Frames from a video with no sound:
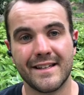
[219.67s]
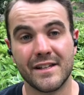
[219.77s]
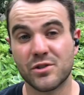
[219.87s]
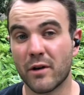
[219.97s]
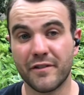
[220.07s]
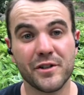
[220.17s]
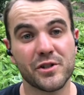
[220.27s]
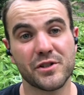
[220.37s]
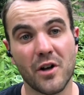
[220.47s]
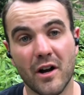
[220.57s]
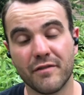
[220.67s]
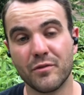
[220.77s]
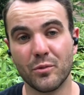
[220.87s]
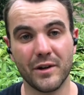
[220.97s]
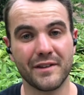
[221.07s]
So I'll finish this off
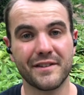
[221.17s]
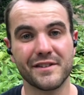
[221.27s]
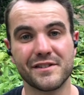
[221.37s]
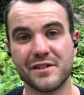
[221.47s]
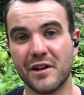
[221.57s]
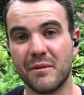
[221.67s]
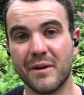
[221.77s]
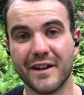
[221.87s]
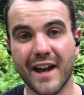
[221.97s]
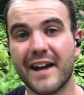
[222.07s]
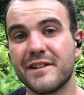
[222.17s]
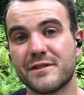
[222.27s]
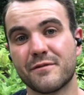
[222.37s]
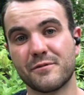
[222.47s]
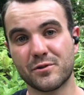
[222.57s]
with some guidance
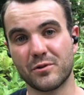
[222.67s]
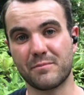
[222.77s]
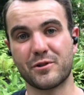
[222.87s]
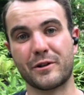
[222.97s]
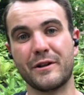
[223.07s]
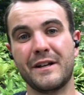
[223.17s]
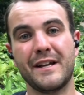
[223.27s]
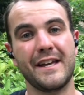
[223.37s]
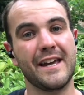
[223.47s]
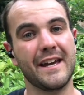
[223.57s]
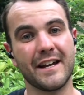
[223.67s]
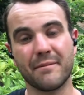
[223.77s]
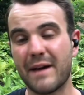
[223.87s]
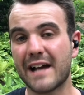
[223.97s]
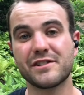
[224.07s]
from Scripture. And a
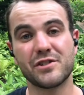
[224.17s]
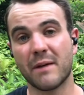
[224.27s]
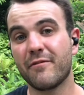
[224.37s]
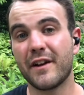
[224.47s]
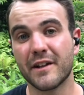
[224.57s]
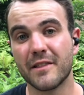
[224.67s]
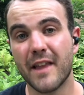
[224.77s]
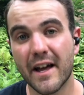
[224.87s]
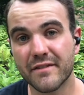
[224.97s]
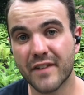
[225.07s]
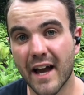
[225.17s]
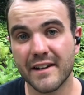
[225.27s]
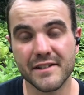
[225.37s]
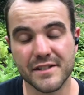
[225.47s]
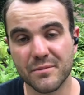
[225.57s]
passage I'm finding a lot of
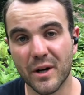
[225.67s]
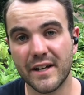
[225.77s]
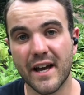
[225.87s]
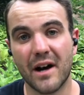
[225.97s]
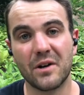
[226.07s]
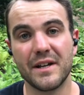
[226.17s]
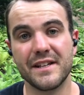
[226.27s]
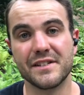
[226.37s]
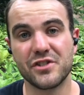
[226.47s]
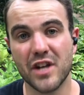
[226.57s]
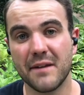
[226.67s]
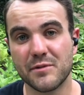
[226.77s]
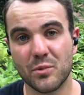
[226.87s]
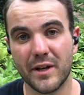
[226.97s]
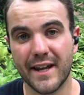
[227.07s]
guidance in right now is James
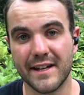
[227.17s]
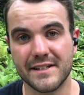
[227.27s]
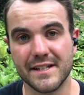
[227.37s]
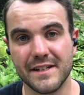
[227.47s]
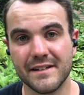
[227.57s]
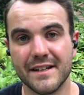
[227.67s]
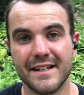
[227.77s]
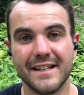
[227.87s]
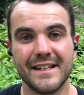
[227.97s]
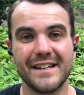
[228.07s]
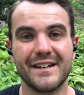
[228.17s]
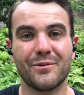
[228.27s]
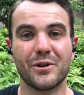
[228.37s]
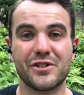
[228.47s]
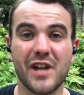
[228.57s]
1:19,
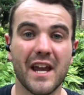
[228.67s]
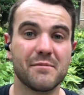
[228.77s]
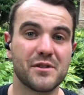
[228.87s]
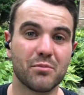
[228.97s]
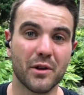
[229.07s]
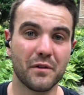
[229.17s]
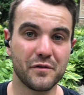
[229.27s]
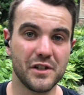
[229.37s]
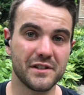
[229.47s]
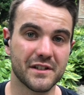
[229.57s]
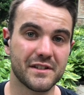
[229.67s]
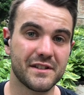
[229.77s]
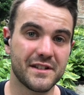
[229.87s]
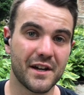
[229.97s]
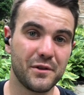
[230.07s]
where James, the brother of Jesus,
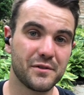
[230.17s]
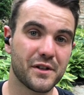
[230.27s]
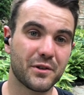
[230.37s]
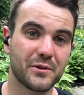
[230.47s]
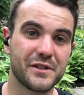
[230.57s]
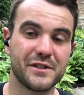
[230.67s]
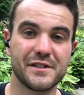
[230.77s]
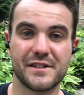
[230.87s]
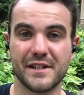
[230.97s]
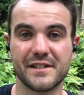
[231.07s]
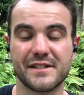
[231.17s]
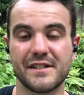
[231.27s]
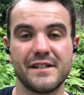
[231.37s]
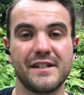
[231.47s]
tells Christians this.